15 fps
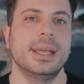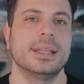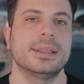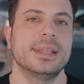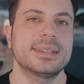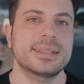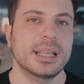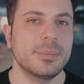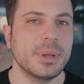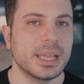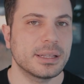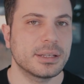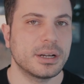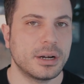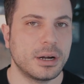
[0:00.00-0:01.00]
This can make
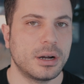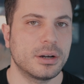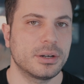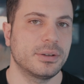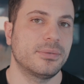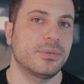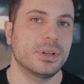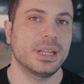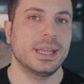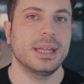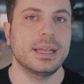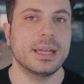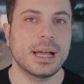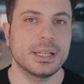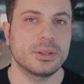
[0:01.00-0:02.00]
it hard for the
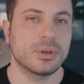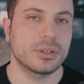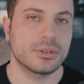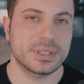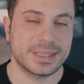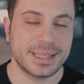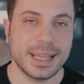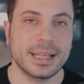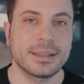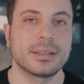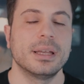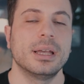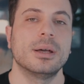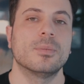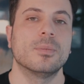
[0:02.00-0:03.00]
AI to understand
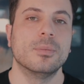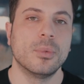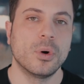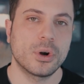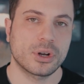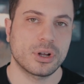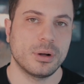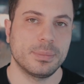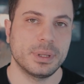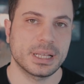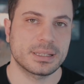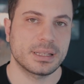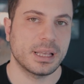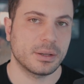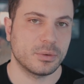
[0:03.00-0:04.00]
more
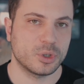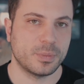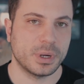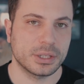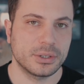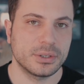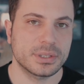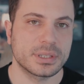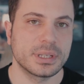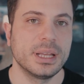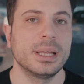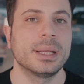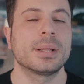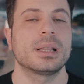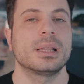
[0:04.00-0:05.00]
complex language patterns,
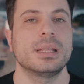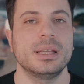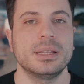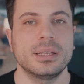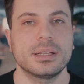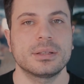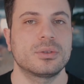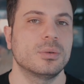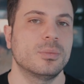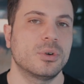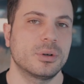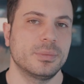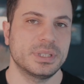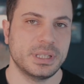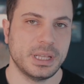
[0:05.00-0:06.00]
leading to more
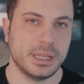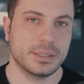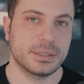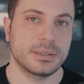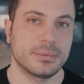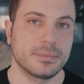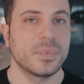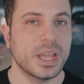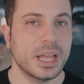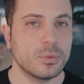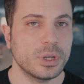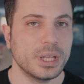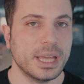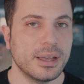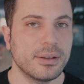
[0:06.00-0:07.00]
mistakes. Then
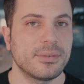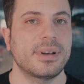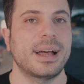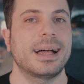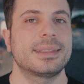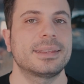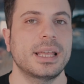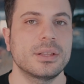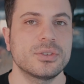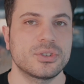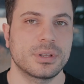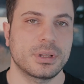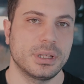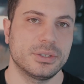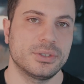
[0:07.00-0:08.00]
we have
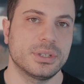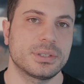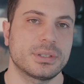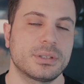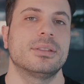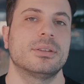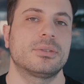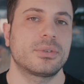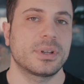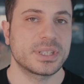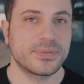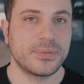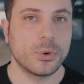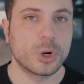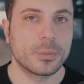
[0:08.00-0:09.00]
attention glitches. The
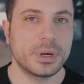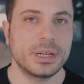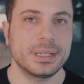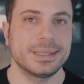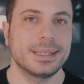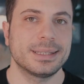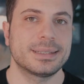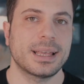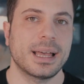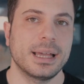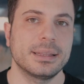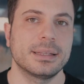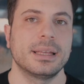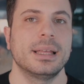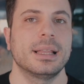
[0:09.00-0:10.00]
transformer
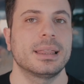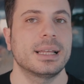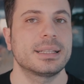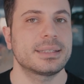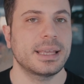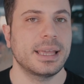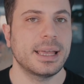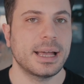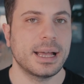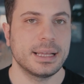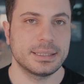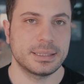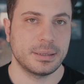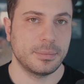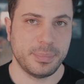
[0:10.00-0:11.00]
design lets
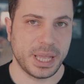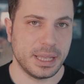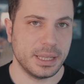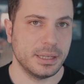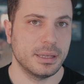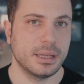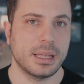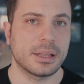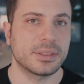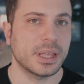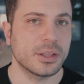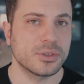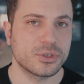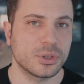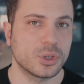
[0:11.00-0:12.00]
AIs pay
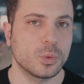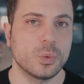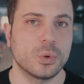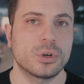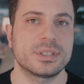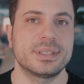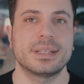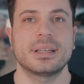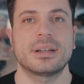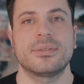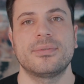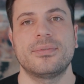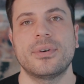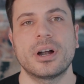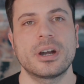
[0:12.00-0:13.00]
attention to words that are
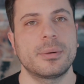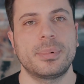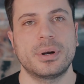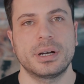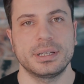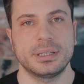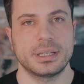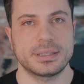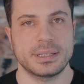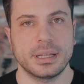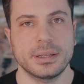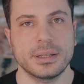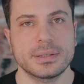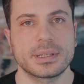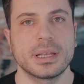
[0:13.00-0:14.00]
far apart in a
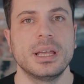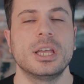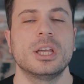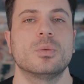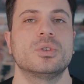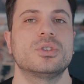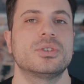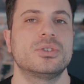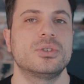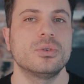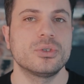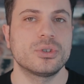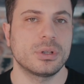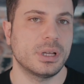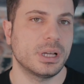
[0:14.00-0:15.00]
sentence, which is
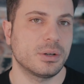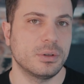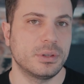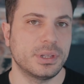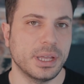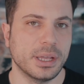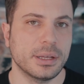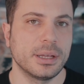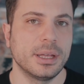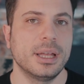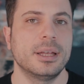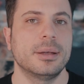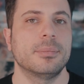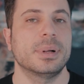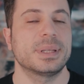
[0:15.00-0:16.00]
usually a good thing,
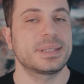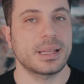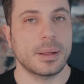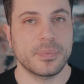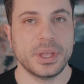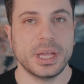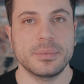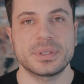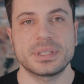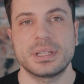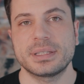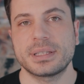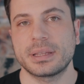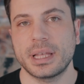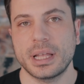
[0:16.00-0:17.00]
but sometimes
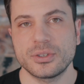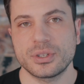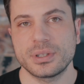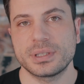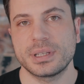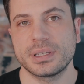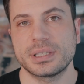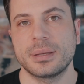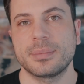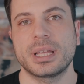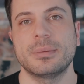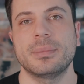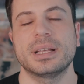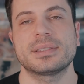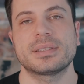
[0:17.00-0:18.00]
this attention system can
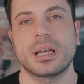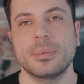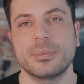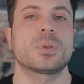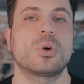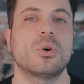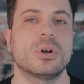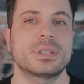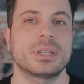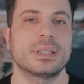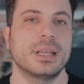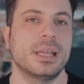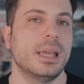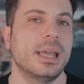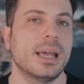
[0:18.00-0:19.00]
mess up, causing
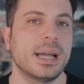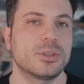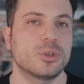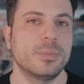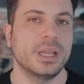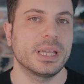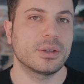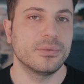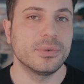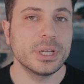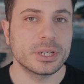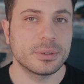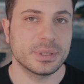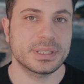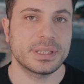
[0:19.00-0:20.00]
the AI to make
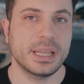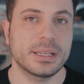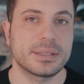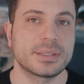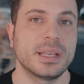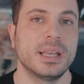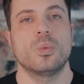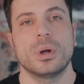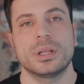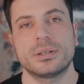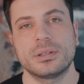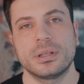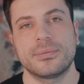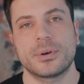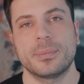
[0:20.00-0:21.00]
weird mistakes, whether
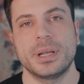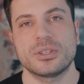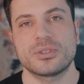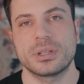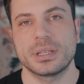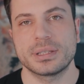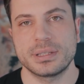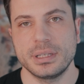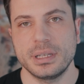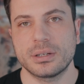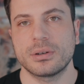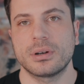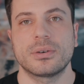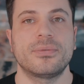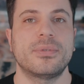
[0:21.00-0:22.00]
the information is near
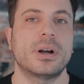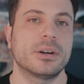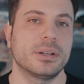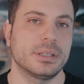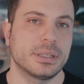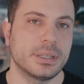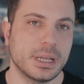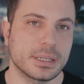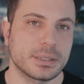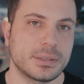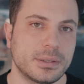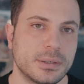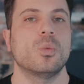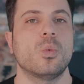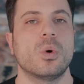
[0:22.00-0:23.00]
or far in the
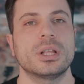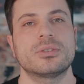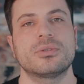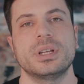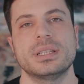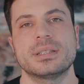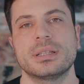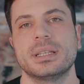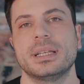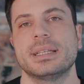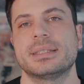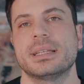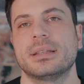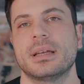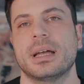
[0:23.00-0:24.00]
text. One reason is
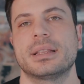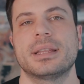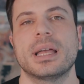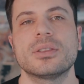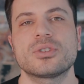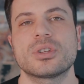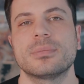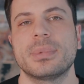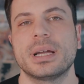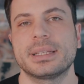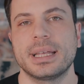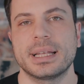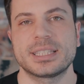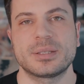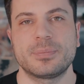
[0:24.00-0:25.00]
that the attention might
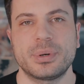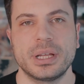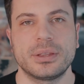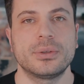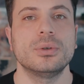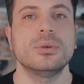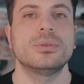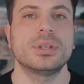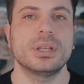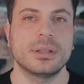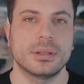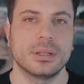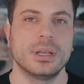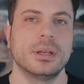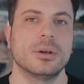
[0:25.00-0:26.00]
get spread too thin
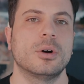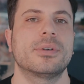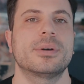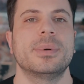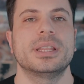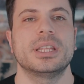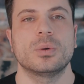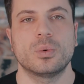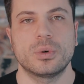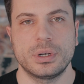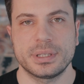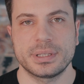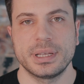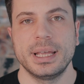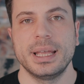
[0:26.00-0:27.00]
over many
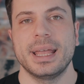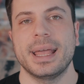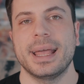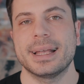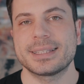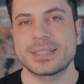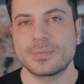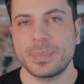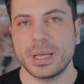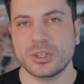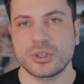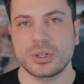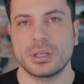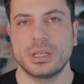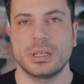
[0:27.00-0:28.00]
words,
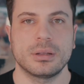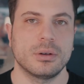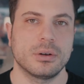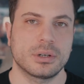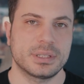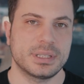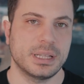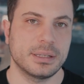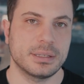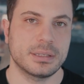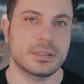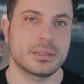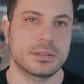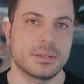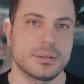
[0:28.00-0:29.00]
especially in longer
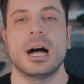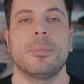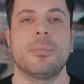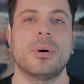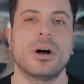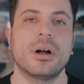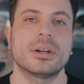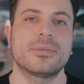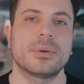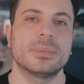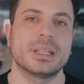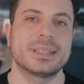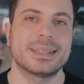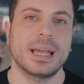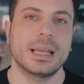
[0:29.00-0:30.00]
sentences. Apart from
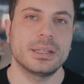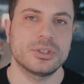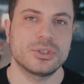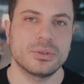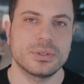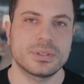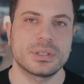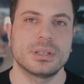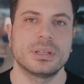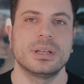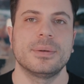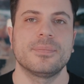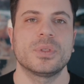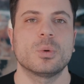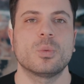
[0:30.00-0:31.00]
design issues,
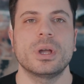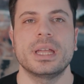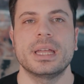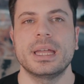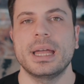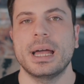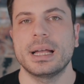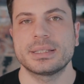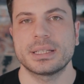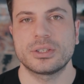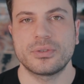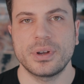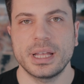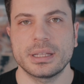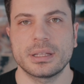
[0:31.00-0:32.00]
the way AIs are
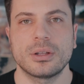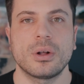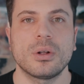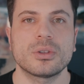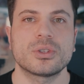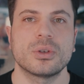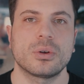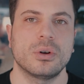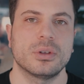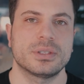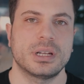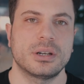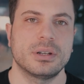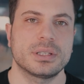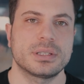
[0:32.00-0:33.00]
trained can also cause
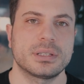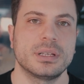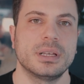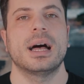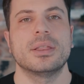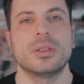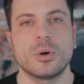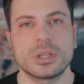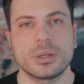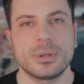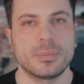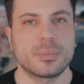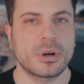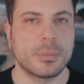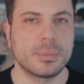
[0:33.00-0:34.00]
errors. A notable
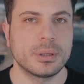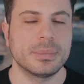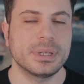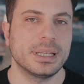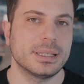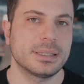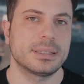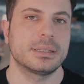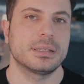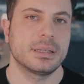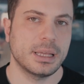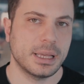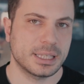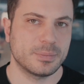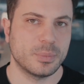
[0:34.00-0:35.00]
problem is
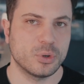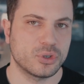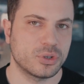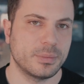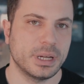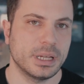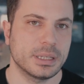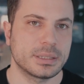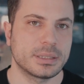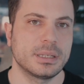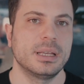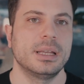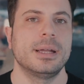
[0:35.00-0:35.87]
exposure bias.